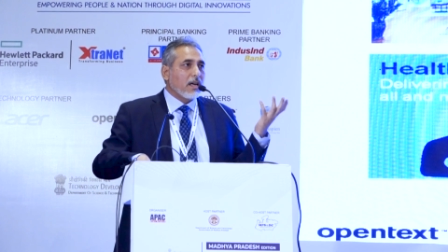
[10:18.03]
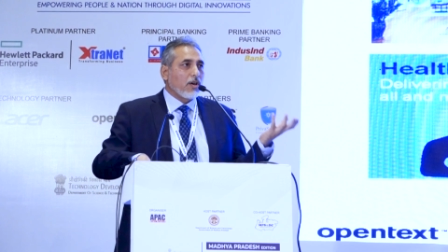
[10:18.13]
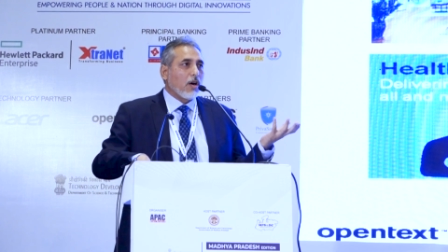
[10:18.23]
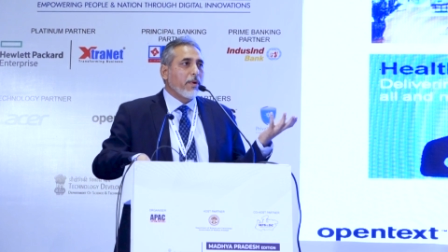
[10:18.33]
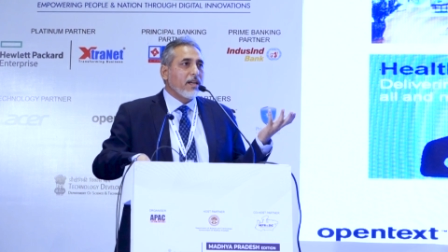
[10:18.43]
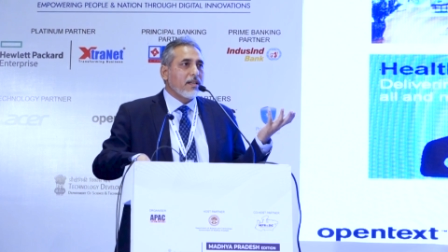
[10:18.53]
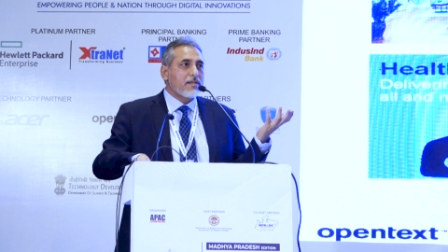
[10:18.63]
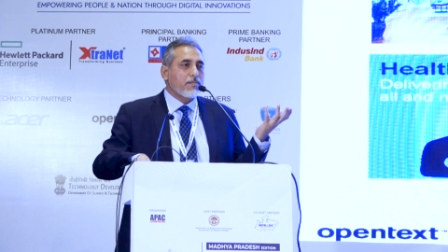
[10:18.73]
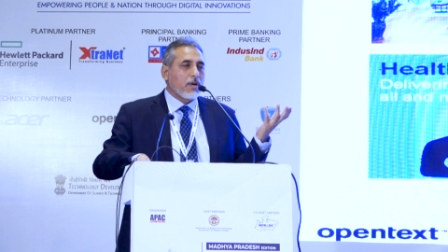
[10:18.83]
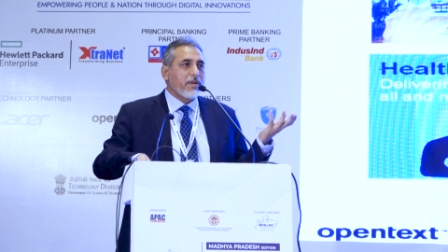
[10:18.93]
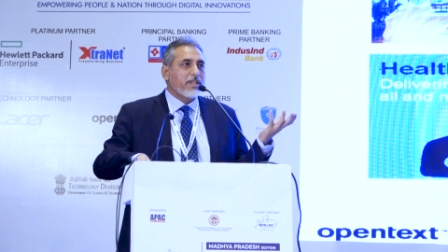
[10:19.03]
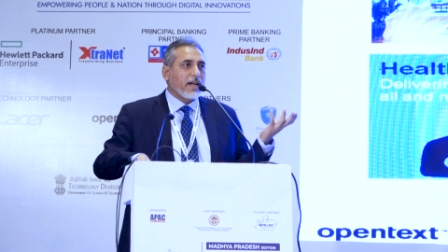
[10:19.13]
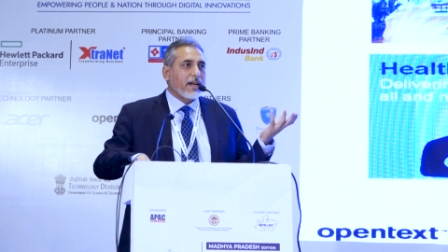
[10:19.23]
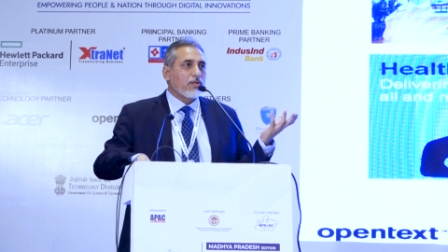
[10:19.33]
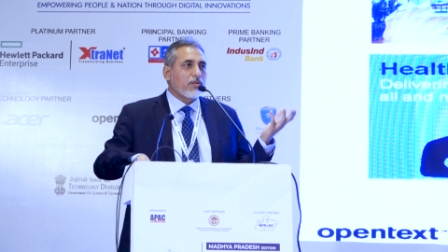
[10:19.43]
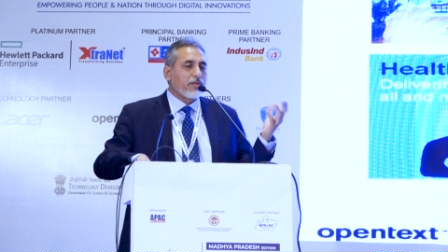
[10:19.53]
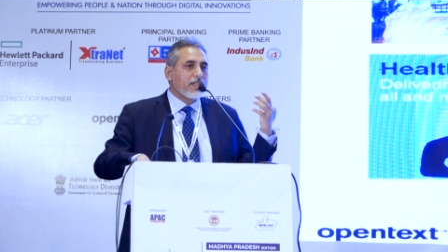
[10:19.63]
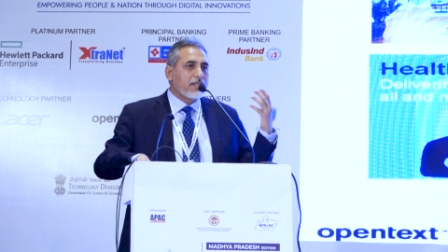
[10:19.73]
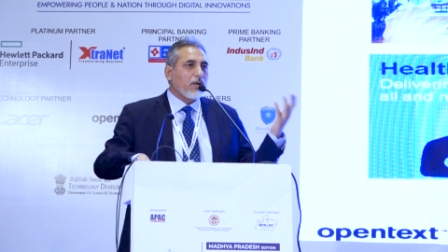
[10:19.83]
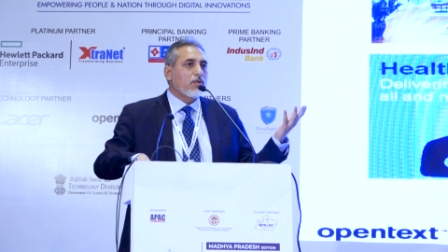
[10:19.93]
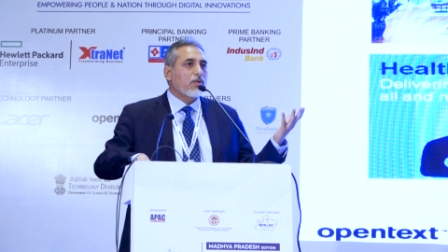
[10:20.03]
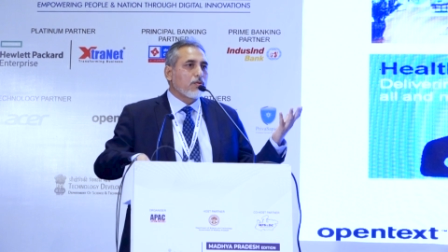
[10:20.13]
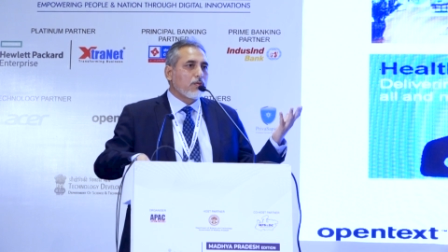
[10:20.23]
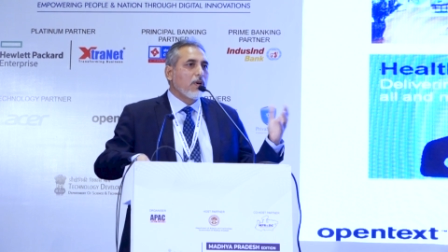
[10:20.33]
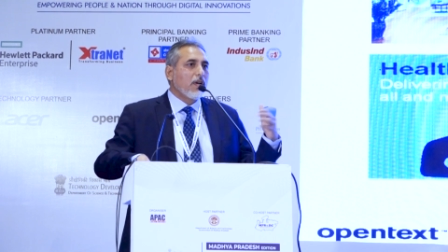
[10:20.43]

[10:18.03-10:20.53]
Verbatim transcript: government is probably trying to reach out to